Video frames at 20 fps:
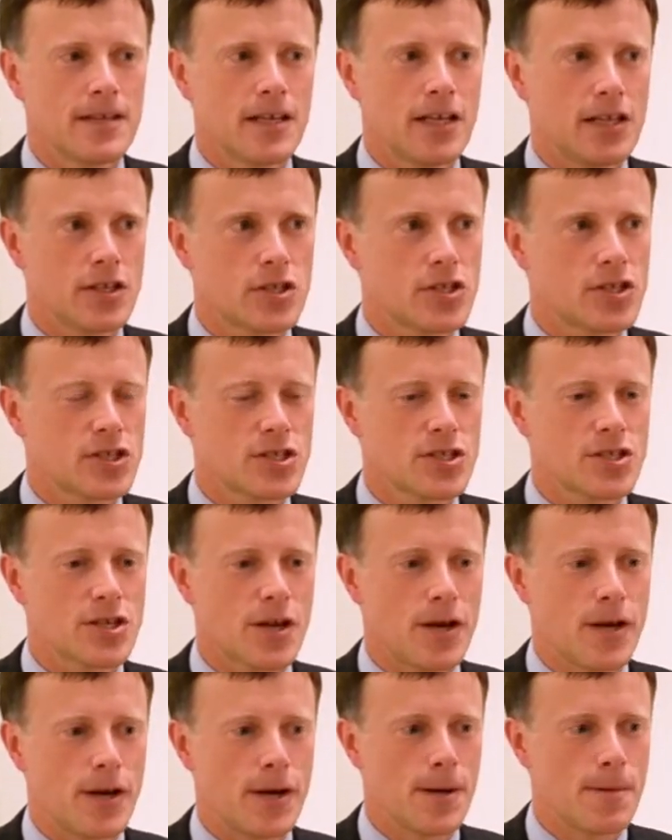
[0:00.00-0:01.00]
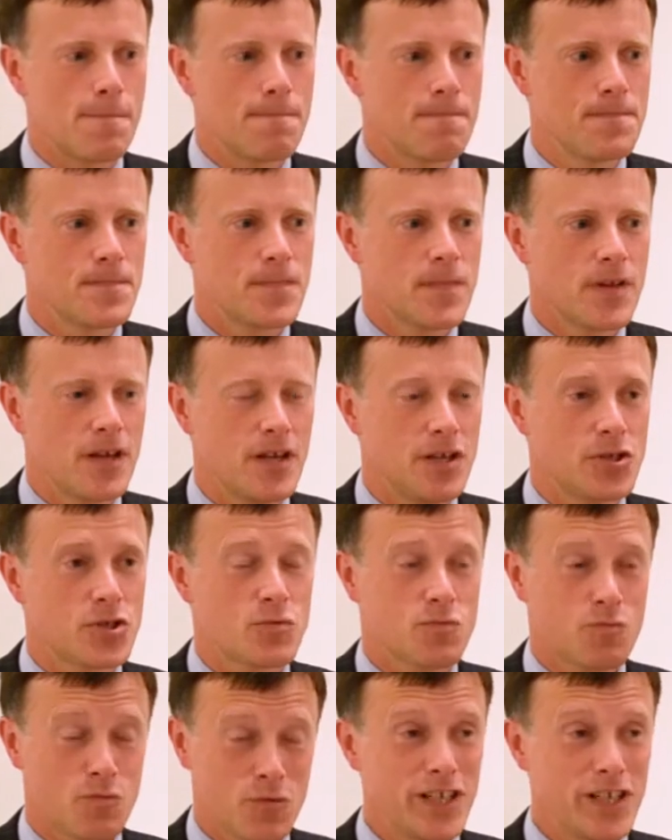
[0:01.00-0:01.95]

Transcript: It's, um, it's